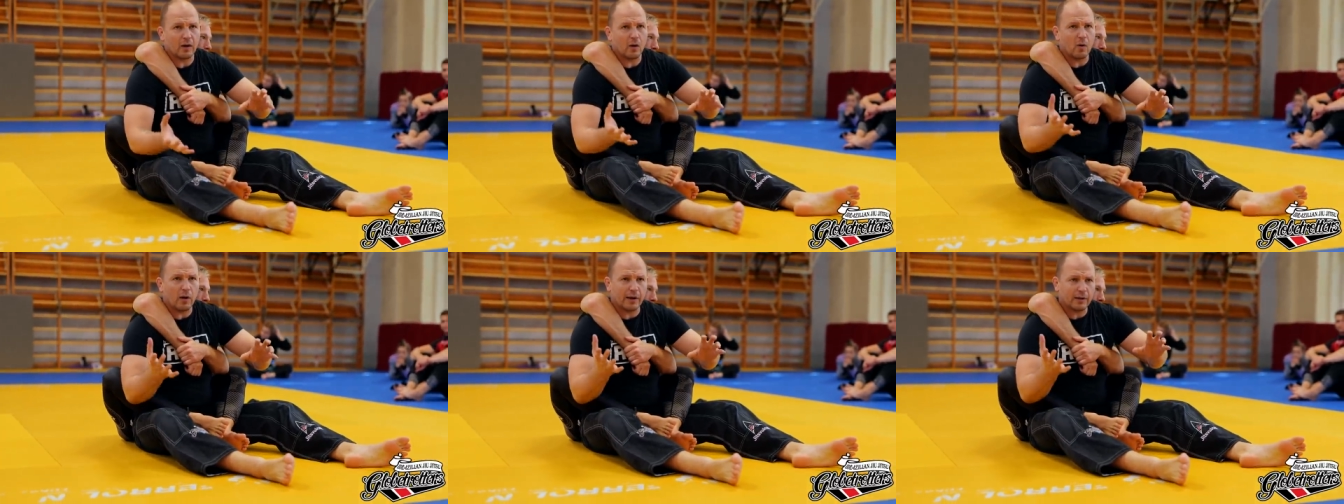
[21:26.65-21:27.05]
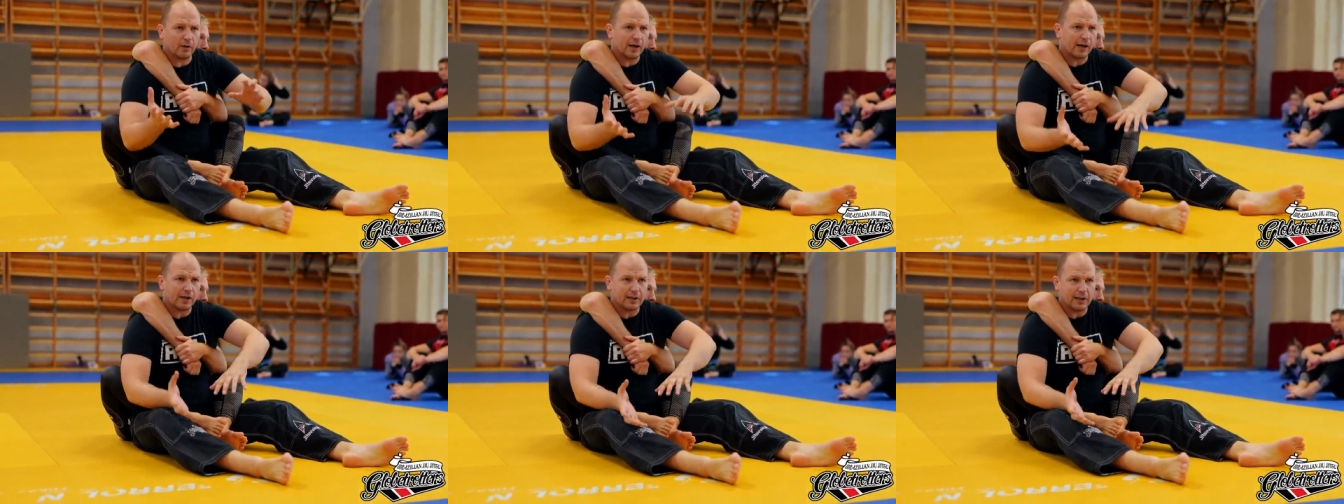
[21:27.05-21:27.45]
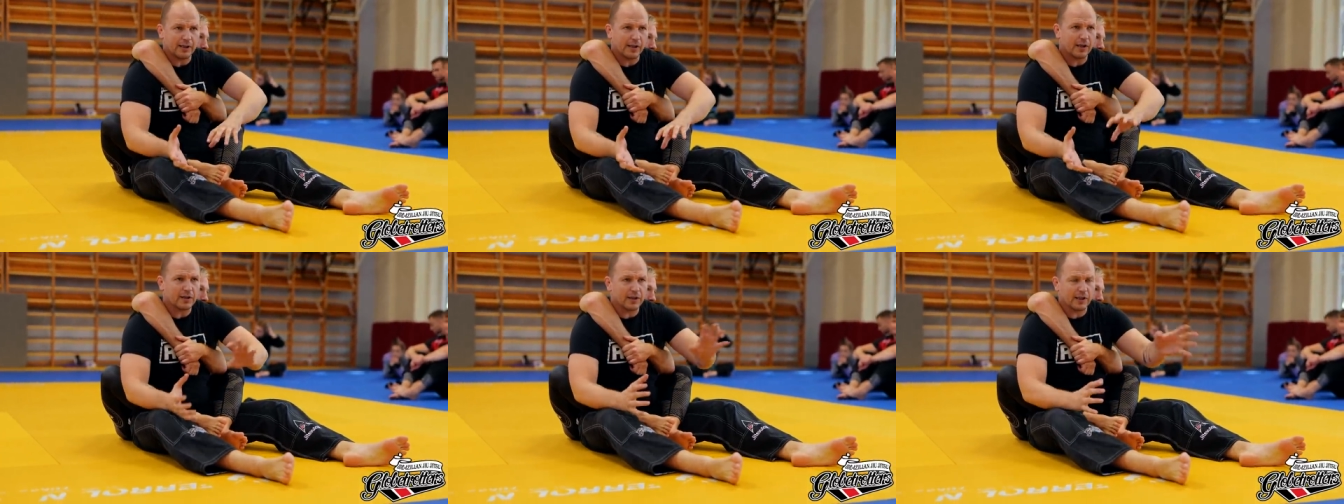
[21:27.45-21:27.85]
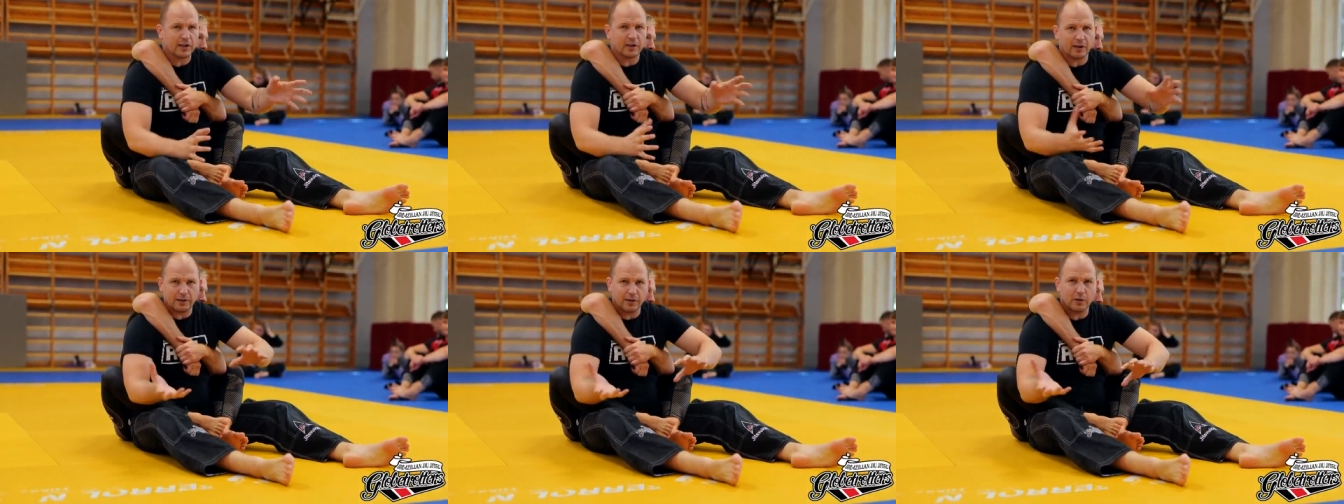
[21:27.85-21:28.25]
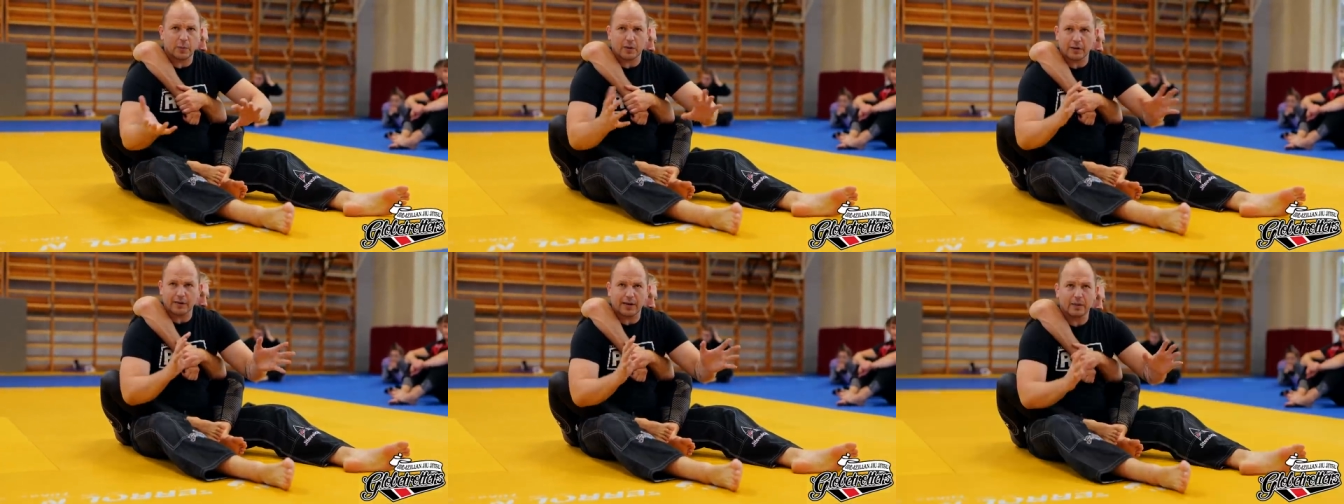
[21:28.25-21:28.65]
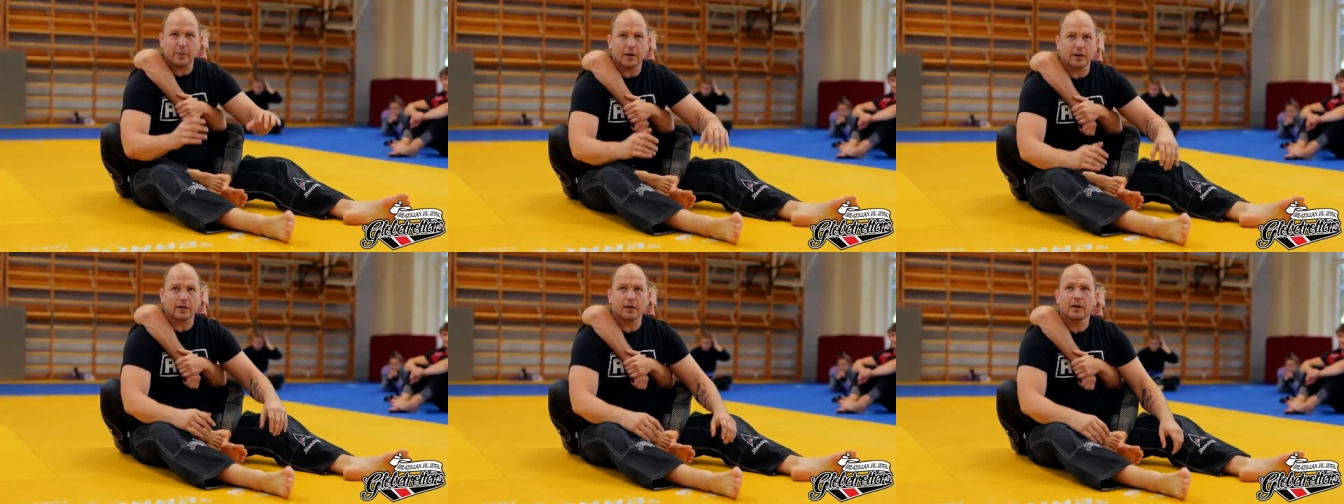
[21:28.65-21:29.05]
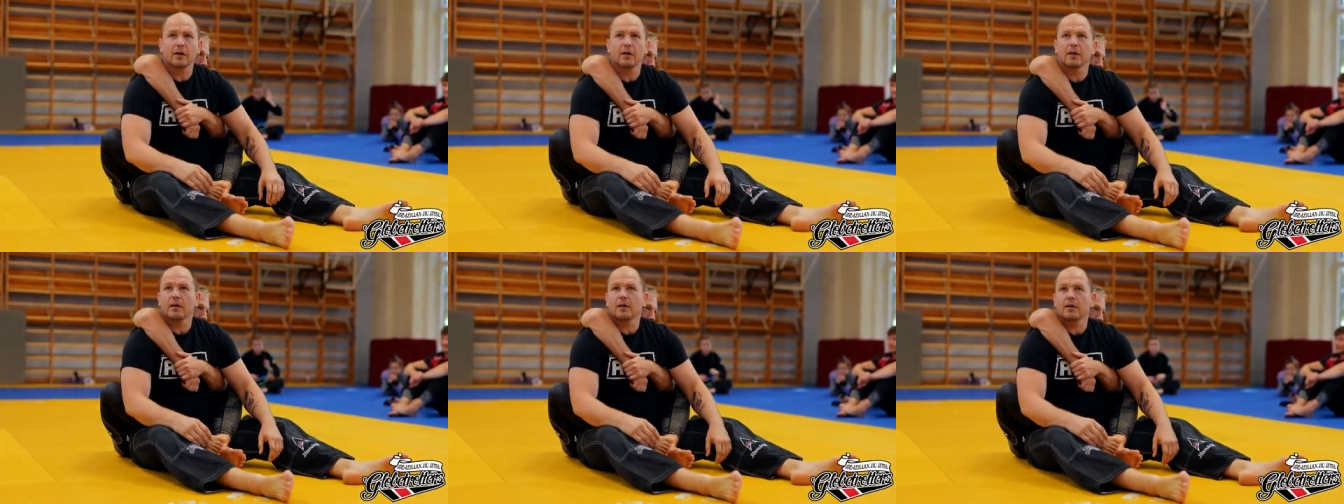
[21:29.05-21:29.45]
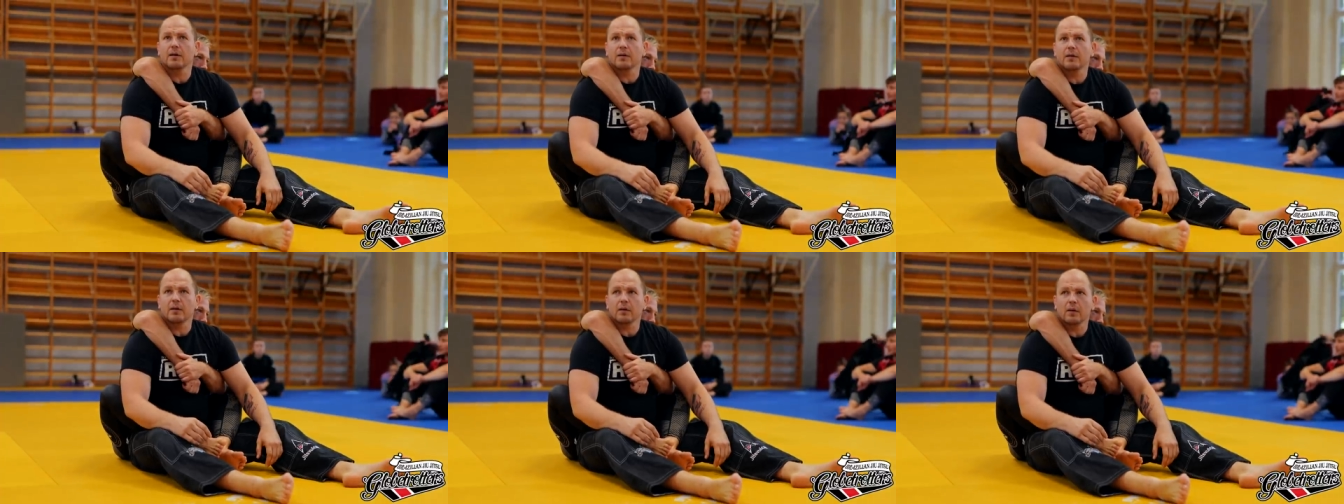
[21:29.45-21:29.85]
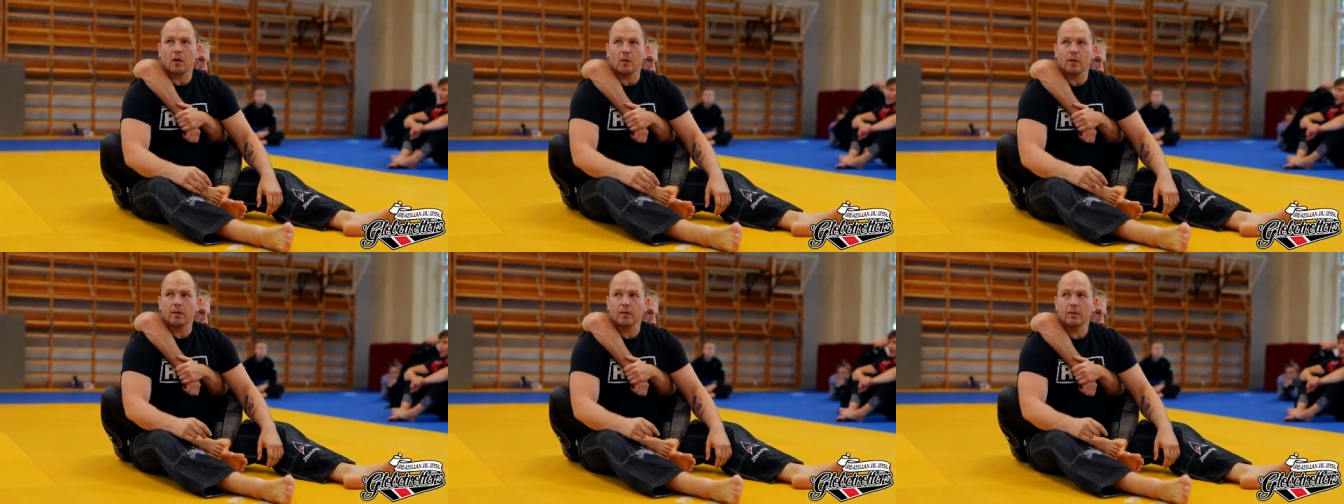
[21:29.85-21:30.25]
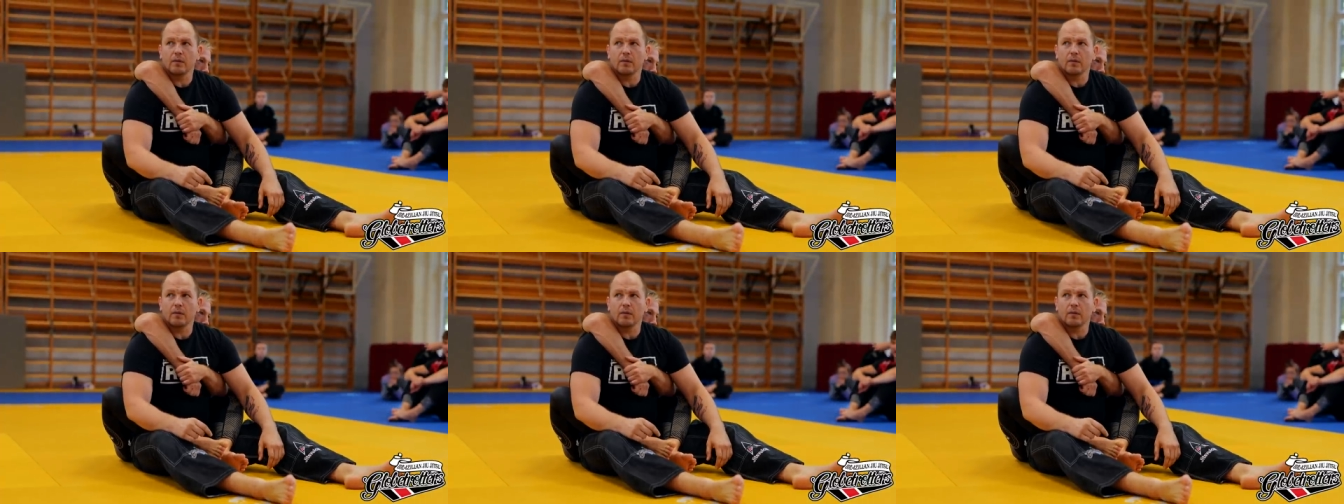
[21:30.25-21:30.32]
oh, I don't understand this, this, or uh, this part, that part? Go.